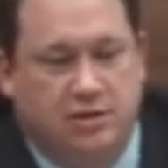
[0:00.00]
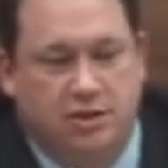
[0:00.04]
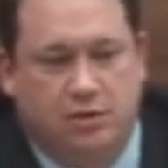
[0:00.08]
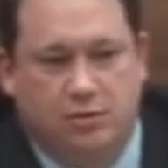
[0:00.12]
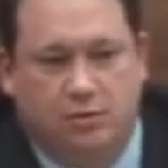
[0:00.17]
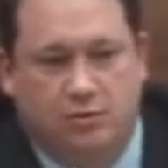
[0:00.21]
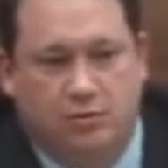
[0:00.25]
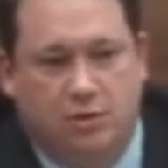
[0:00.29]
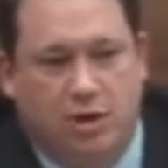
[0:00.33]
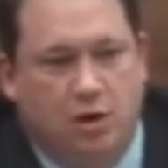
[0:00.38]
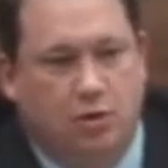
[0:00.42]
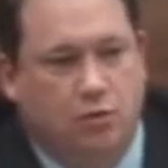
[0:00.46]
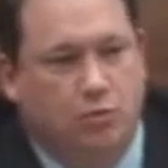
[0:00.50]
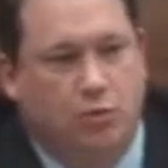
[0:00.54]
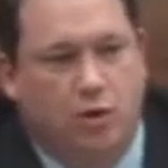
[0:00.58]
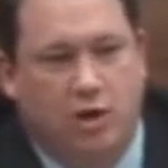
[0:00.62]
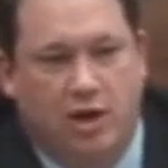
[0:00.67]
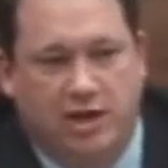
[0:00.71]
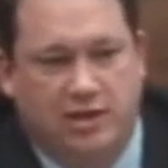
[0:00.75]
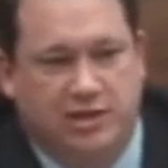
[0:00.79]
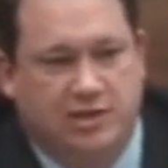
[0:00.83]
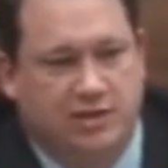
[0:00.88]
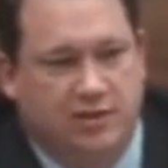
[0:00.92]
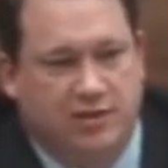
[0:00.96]
and art
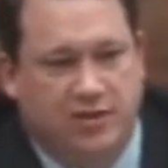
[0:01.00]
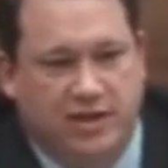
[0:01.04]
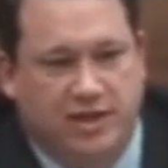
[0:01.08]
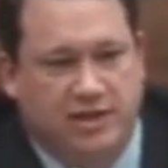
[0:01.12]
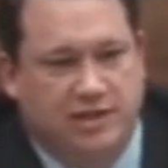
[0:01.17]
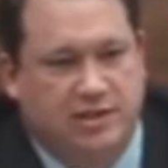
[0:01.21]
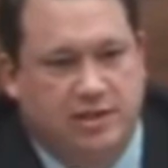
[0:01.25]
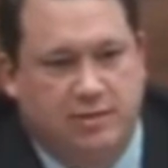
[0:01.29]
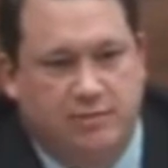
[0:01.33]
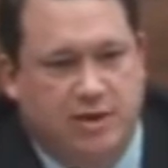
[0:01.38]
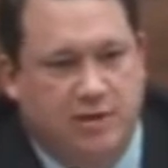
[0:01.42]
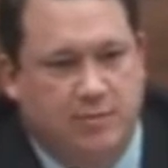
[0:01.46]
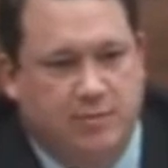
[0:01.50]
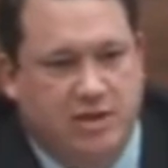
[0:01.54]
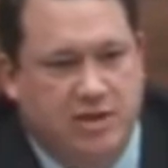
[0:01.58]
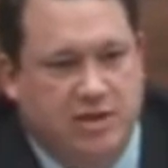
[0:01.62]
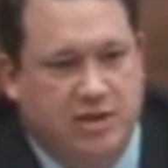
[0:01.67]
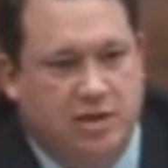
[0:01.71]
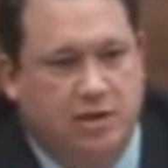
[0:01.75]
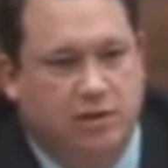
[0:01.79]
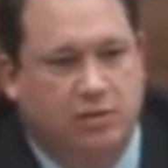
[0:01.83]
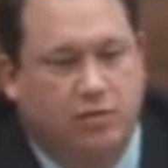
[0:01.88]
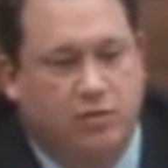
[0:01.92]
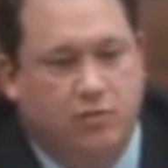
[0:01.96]
walks and things that might be
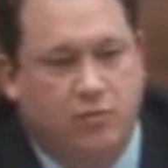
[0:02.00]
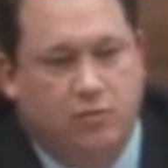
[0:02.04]
done